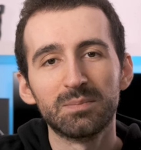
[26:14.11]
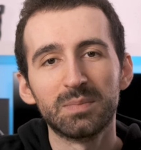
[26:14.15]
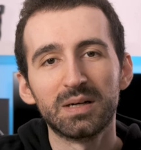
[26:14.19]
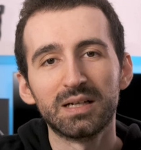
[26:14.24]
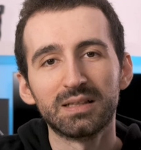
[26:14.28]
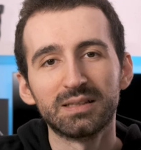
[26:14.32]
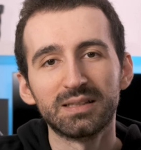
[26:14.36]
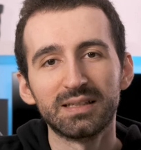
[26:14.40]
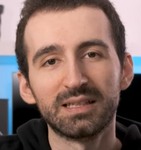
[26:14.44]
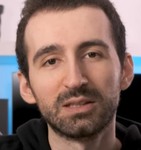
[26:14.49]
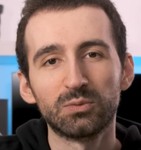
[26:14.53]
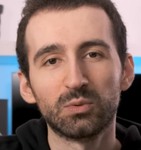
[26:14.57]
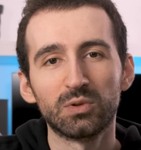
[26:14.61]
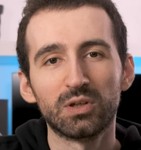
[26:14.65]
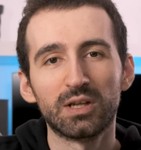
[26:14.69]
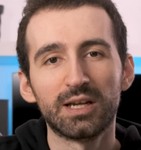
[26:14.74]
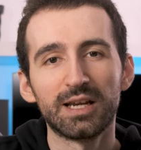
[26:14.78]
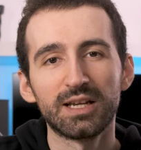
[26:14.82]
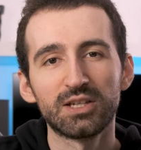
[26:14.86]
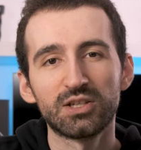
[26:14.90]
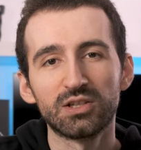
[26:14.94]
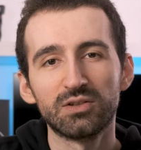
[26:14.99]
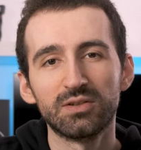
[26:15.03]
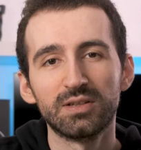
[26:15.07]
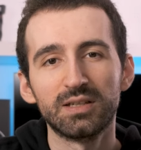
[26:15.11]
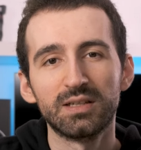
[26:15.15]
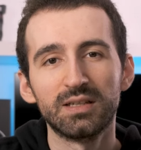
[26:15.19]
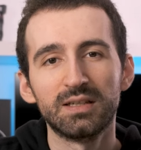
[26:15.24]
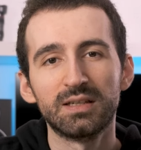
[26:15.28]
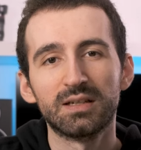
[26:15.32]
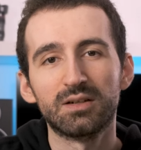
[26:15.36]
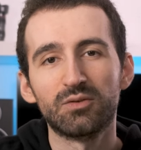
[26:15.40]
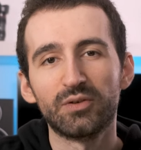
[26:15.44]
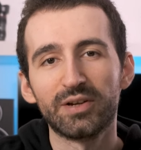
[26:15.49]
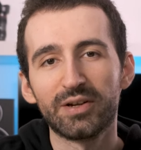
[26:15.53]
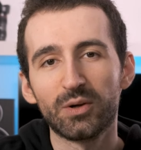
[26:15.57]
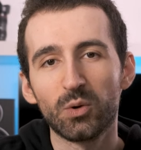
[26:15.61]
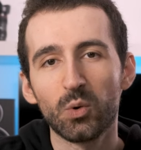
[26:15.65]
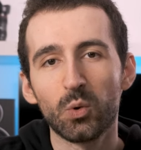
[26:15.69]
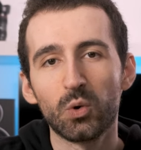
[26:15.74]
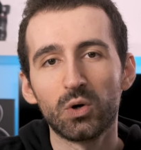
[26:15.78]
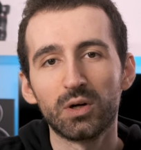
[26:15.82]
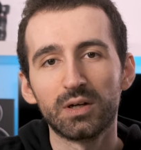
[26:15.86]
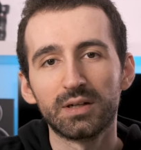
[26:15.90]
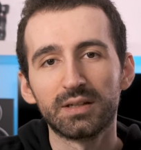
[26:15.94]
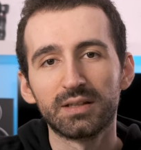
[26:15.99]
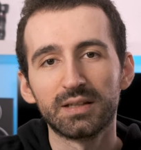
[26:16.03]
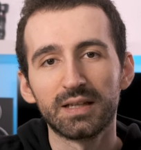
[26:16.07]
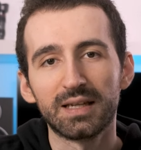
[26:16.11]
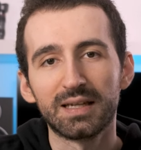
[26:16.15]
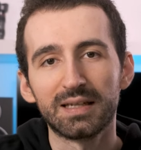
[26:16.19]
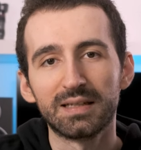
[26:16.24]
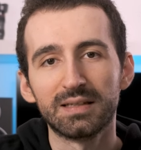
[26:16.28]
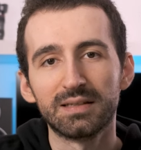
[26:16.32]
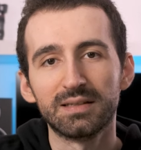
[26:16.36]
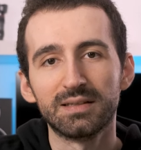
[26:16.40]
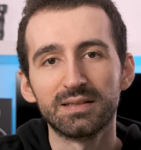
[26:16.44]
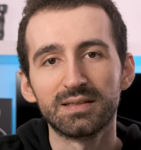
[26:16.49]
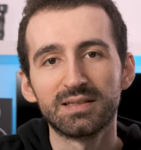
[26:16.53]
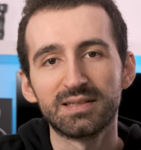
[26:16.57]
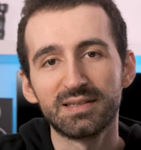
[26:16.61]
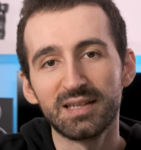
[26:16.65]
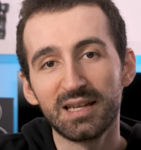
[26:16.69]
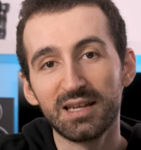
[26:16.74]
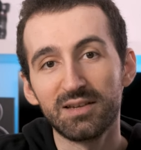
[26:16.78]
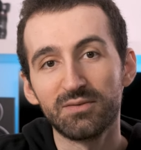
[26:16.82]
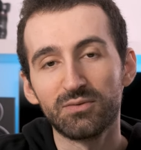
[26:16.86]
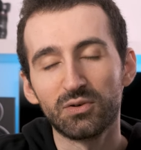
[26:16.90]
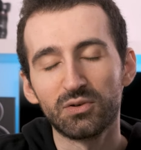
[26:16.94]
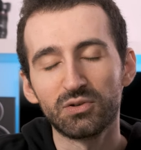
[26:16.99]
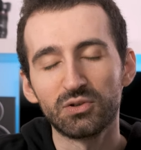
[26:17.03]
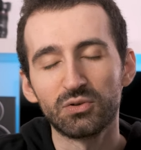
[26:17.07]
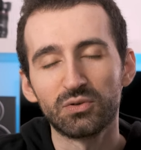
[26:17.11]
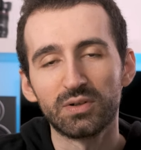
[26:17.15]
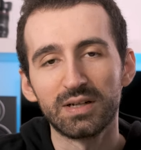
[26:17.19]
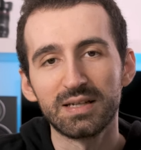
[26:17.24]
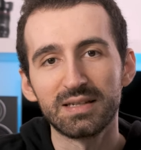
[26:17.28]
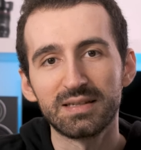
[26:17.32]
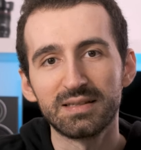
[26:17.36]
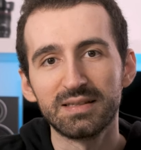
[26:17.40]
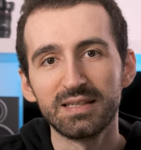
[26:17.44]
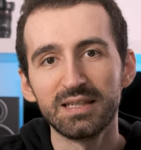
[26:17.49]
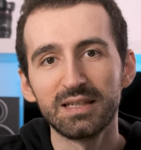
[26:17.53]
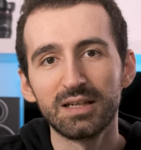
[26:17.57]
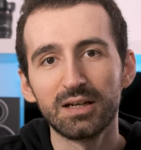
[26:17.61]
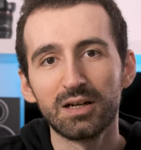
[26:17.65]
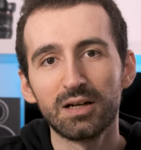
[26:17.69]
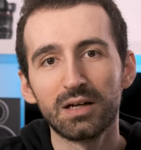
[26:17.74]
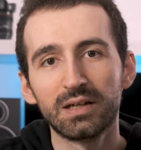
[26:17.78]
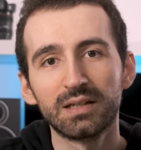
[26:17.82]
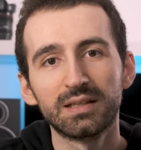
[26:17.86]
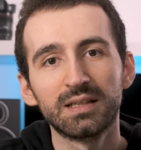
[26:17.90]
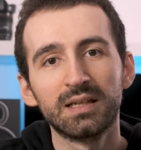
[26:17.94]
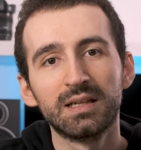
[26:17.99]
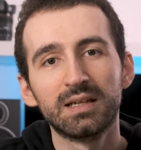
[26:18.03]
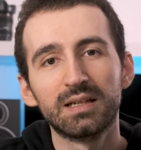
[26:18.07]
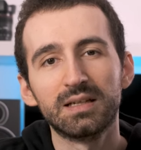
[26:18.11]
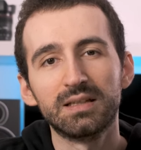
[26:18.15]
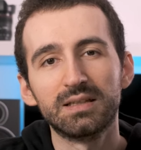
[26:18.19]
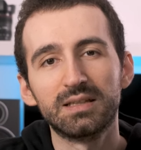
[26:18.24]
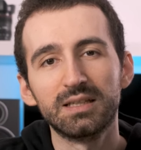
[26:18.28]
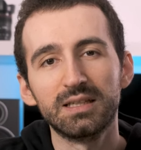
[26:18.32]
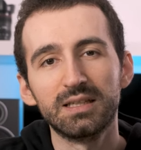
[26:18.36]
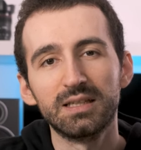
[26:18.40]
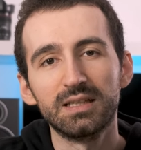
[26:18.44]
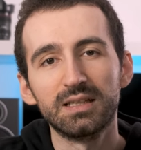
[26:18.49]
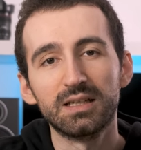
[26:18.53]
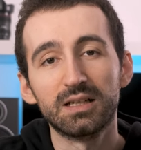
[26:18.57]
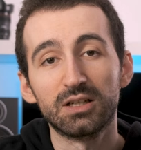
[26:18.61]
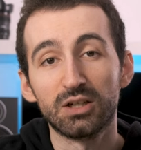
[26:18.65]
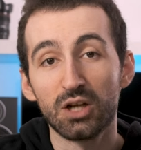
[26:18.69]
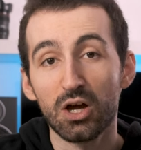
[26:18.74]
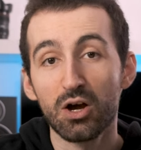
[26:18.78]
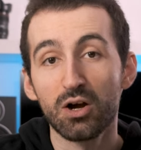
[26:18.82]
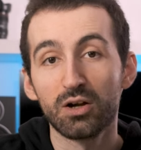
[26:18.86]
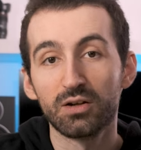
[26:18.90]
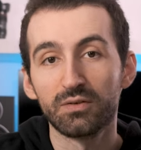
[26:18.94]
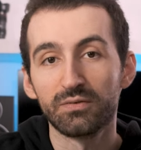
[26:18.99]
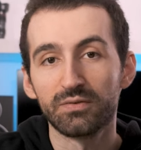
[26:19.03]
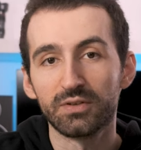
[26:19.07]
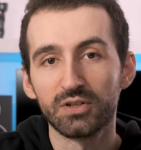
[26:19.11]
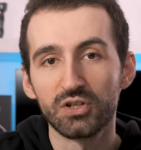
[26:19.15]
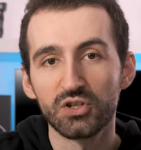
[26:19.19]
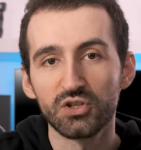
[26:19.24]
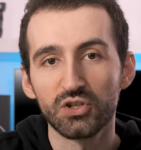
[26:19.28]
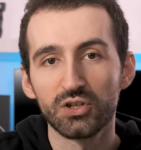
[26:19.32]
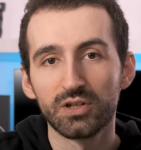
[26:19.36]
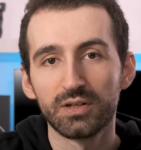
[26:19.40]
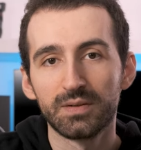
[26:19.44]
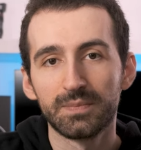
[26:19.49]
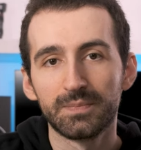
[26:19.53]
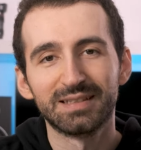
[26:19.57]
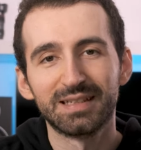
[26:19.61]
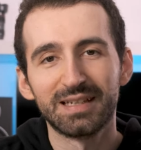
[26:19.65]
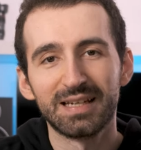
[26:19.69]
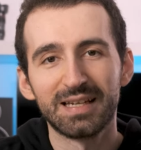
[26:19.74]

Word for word: but it will actually record and save on your SD card the log version.